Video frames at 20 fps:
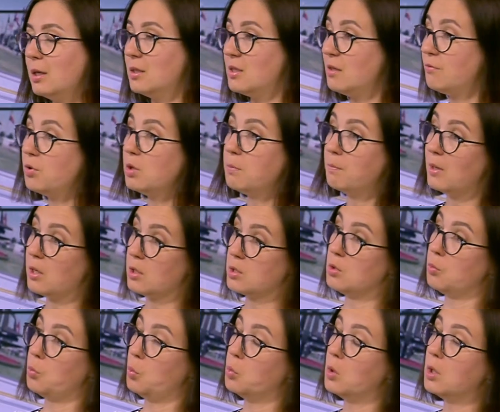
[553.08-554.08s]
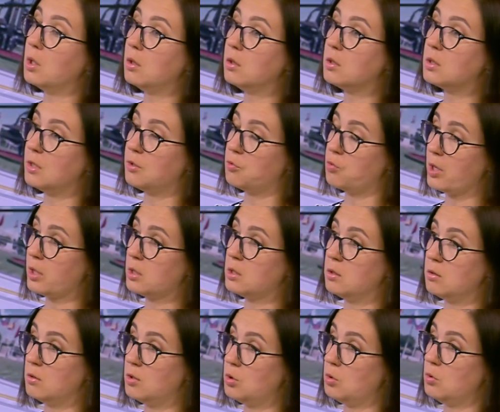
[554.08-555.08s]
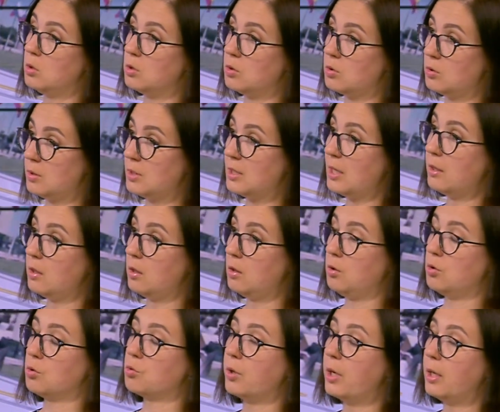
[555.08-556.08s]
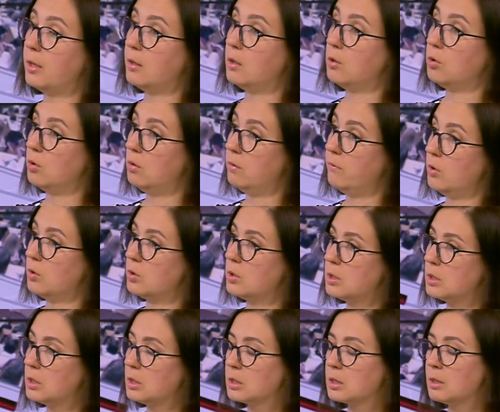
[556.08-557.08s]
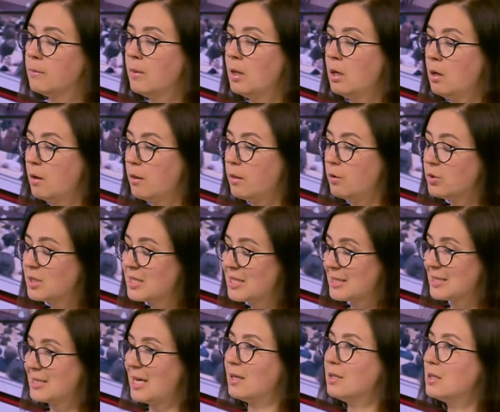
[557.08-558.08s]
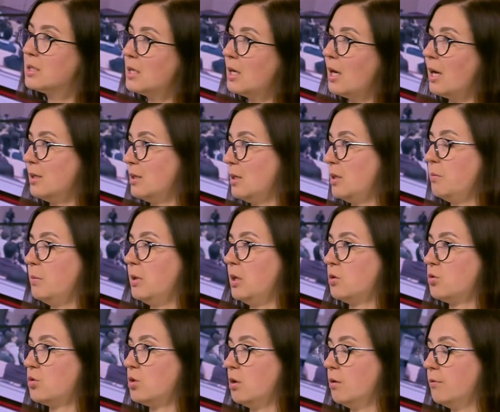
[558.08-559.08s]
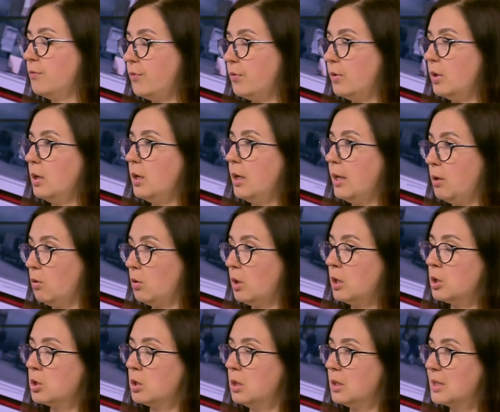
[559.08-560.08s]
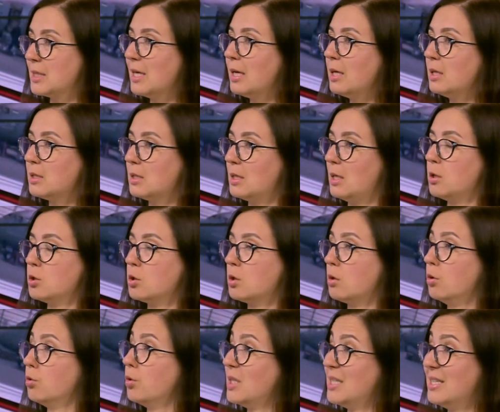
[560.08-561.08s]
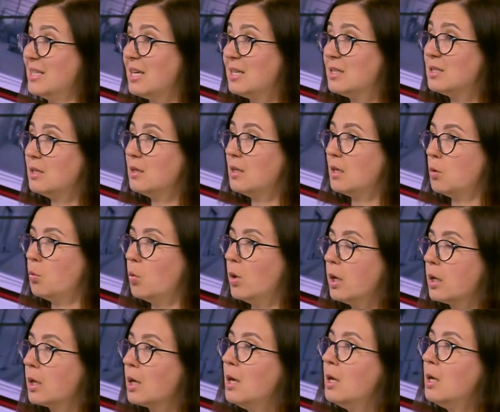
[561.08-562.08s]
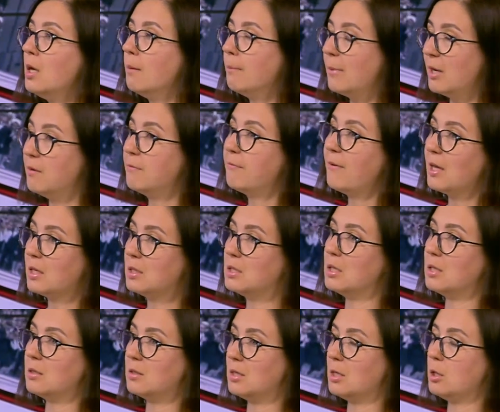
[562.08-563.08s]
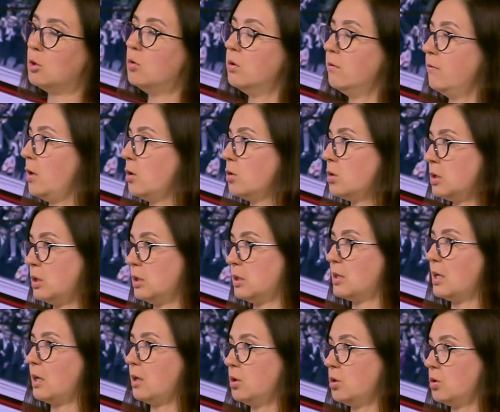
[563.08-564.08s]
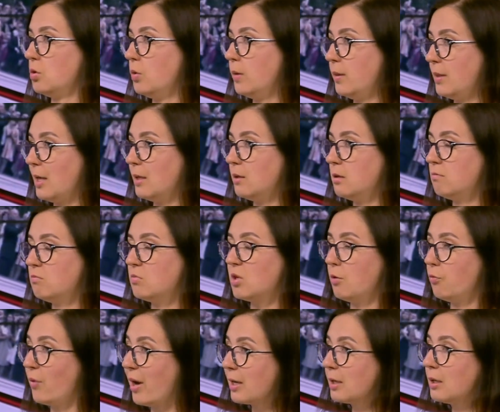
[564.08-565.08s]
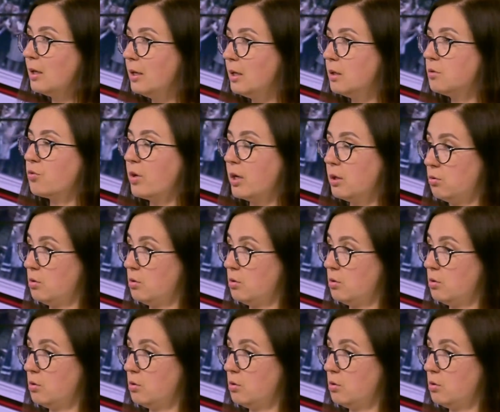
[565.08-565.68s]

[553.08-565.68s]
in different parts of the world, attracting students to study in Ukrainian universities. There is a center under the Ministry of Education and Science that is coordinating that work, but in fact it is the universities that are doing that directly, trying